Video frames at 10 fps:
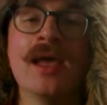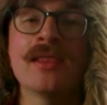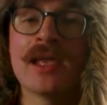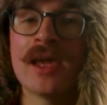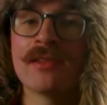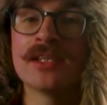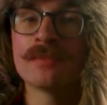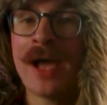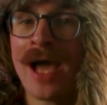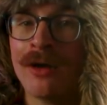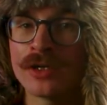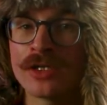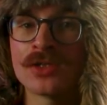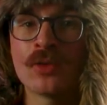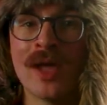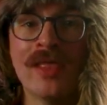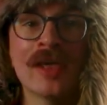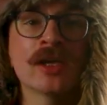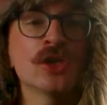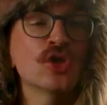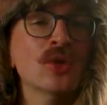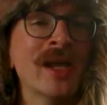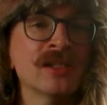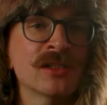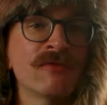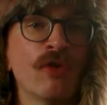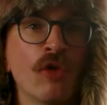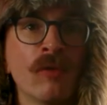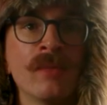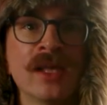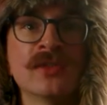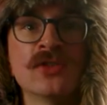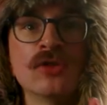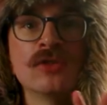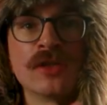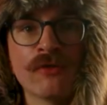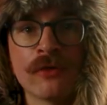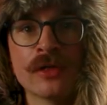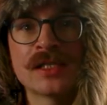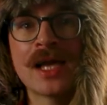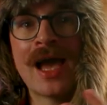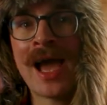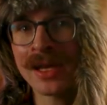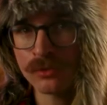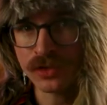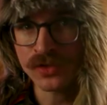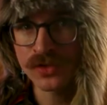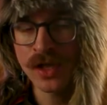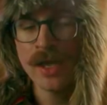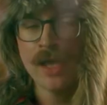they get these powers where they can transform into different animals.